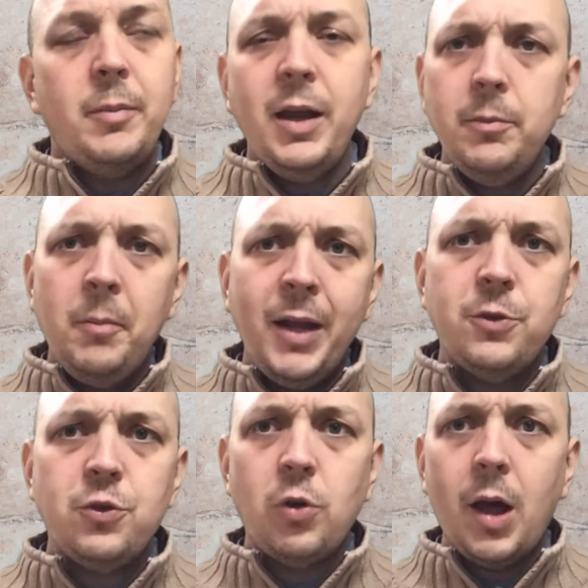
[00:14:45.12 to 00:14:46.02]
might
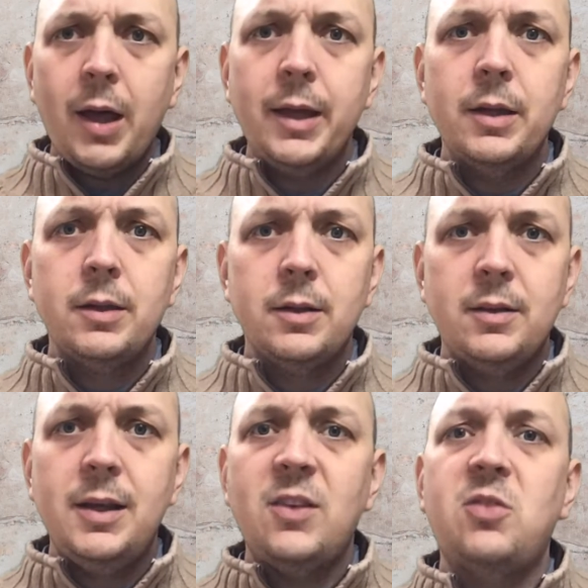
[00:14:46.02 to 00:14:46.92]
try to
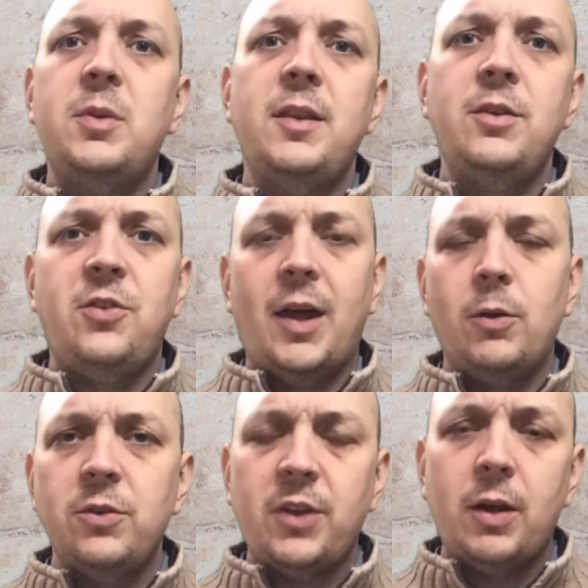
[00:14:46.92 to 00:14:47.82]
get some of these
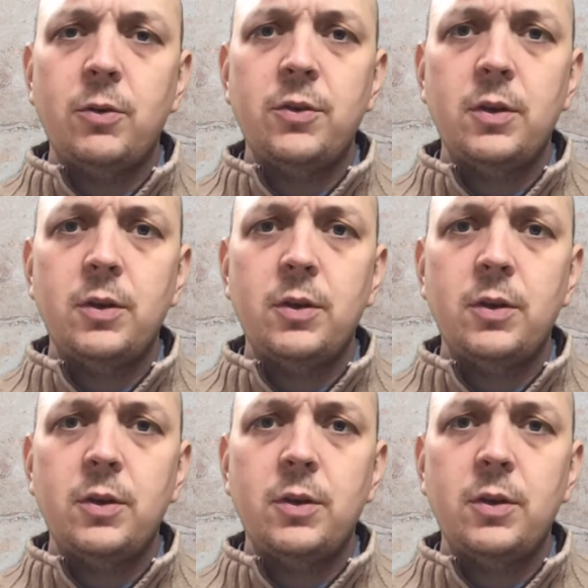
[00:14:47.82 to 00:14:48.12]
sounds out,